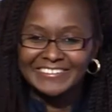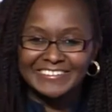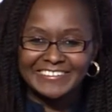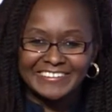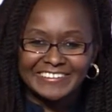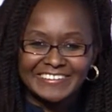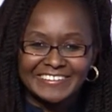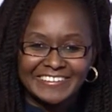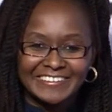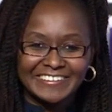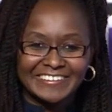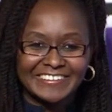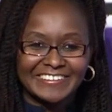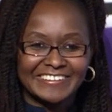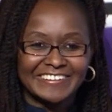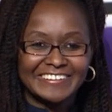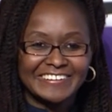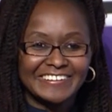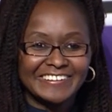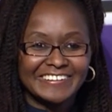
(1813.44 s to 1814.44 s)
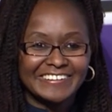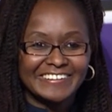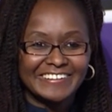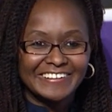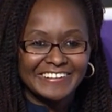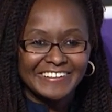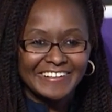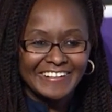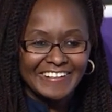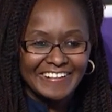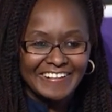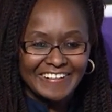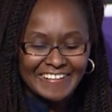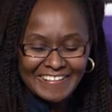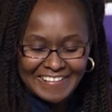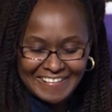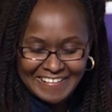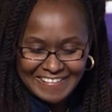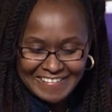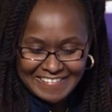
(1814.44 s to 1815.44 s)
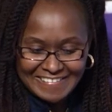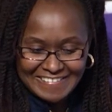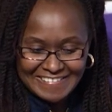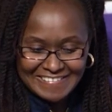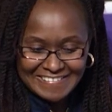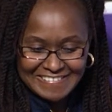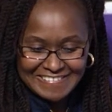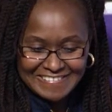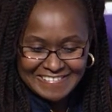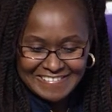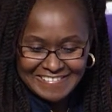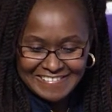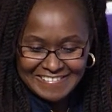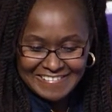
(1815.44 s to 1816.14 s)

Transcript: No one is speaking in this clip.